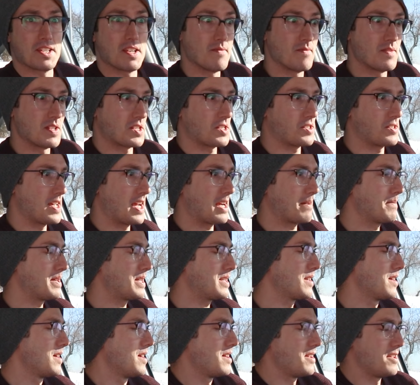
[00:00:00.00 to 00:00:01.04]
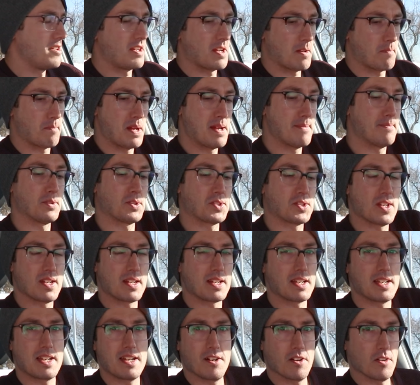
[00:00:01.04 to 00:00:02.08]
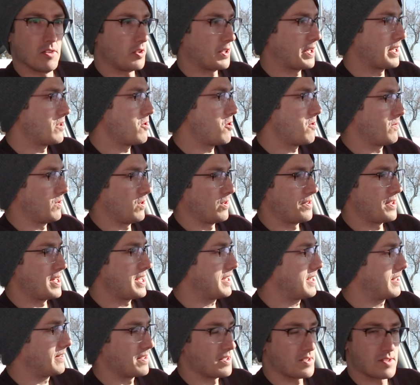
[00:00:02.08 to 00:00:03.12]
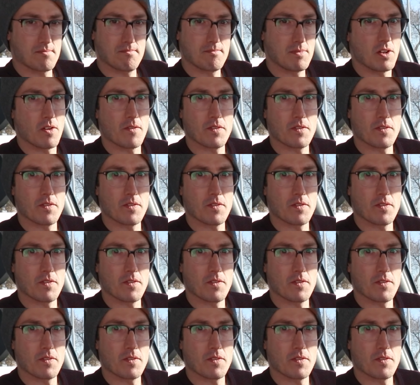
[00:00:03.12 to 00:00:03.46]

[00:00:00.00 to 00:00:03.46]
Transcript: in this segment. You get people sitting in here looking over, thinking this